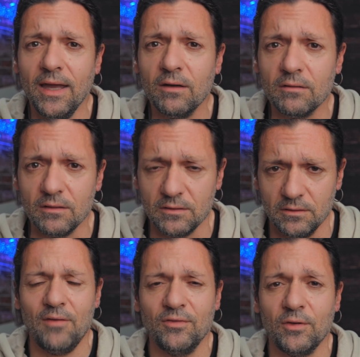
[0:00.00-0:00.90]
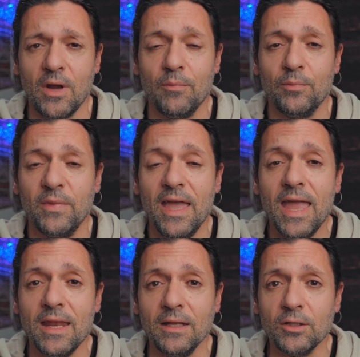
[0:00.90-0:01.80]
errors after
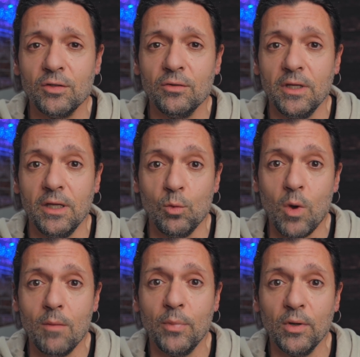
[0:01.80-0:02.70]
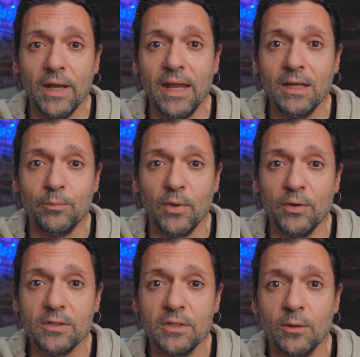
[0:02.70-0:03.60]
updating to the one point eight
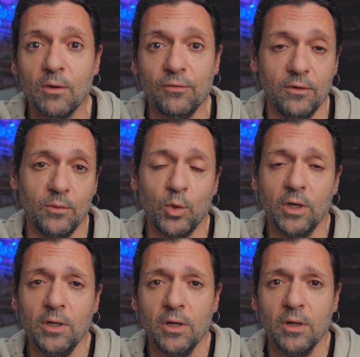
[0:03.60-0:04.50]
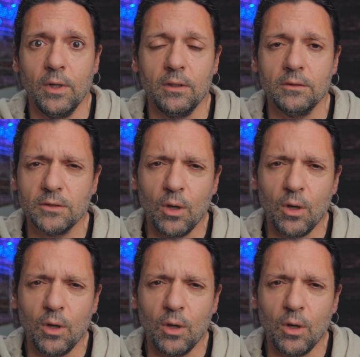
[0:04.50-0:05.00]
point zero firmware, well,